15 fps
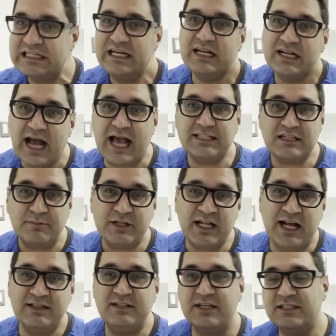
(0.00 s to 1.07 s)
Guys, I'm a
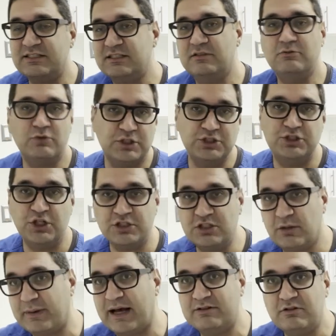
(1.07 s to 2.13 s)
dentist and we're just
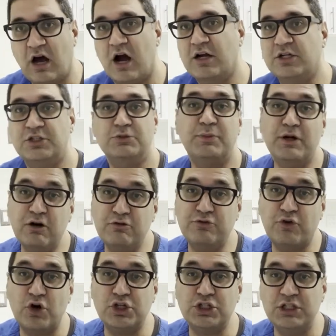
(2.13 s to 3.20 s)
about doctors, but
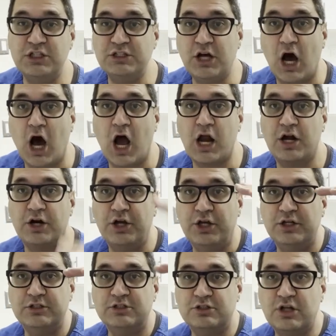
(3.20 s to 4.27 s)
unfortunately the
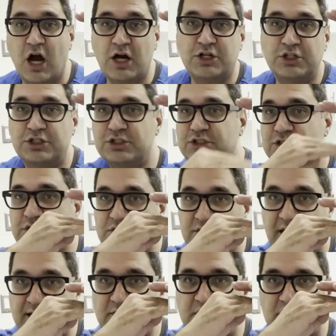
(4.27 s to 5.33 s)
hierarchy is doctors,
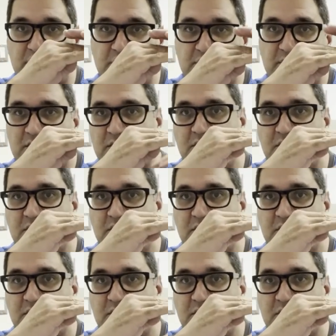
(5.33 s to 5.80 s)
dentists,